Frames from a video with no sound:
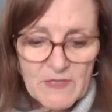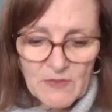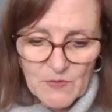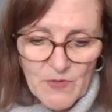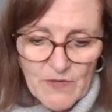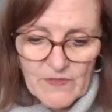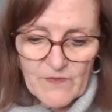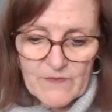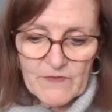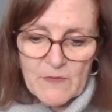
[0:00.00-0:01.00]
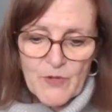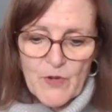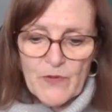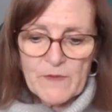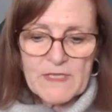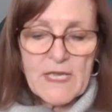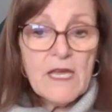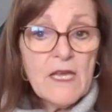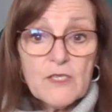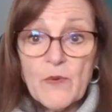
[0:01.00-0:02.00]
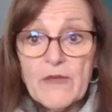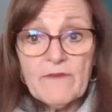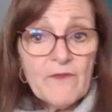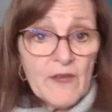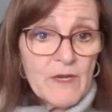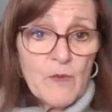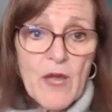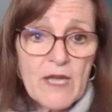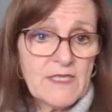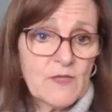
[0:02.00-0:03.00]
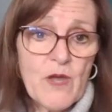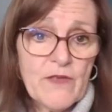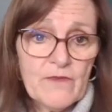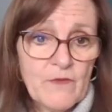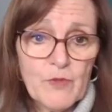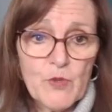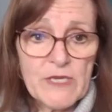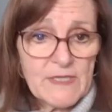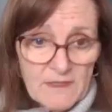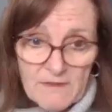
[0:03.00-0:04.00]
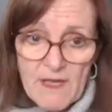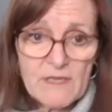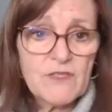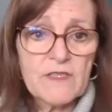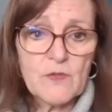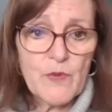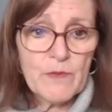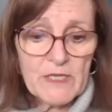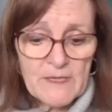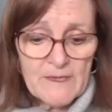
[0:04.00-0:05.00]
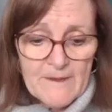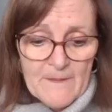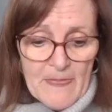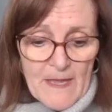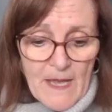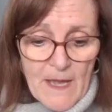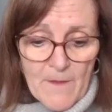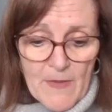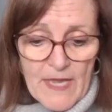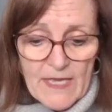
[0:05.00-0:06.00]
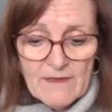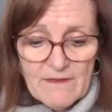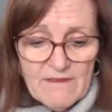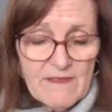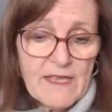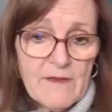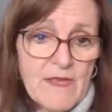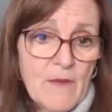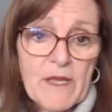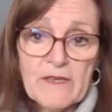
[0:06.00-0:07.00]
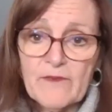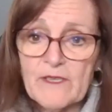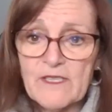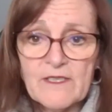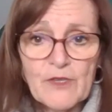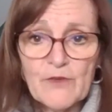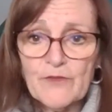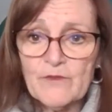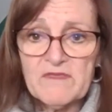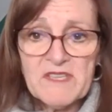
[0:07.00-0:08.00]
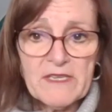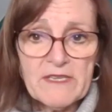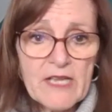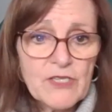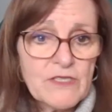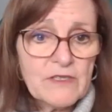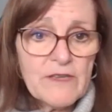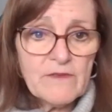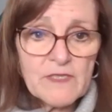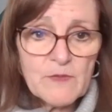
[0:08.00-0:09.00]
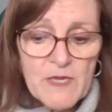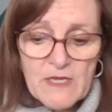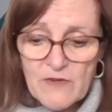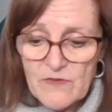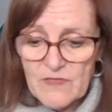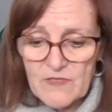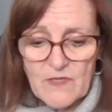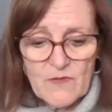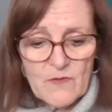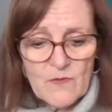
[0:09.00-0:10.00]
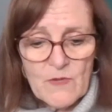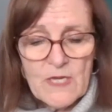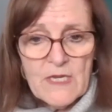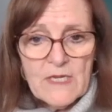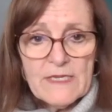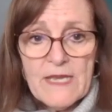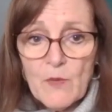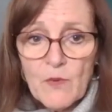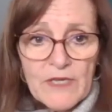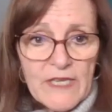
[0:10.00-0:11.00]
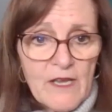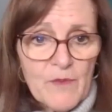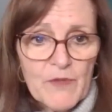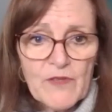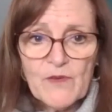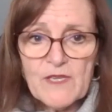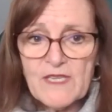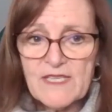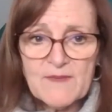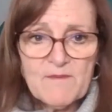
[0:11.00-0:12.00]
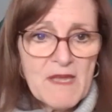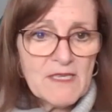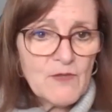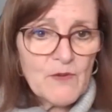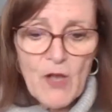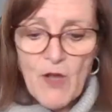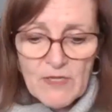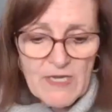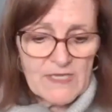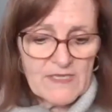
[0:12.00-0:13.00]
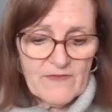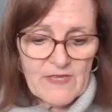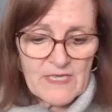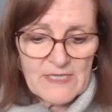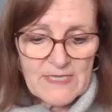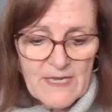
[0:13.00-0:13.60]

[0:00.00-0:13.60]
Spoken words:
those 12 to 15 programs, to a very wide swath of employees, not just women. And they benefited, from national level speakers to networking opportunities, mentoring, all kinds of things.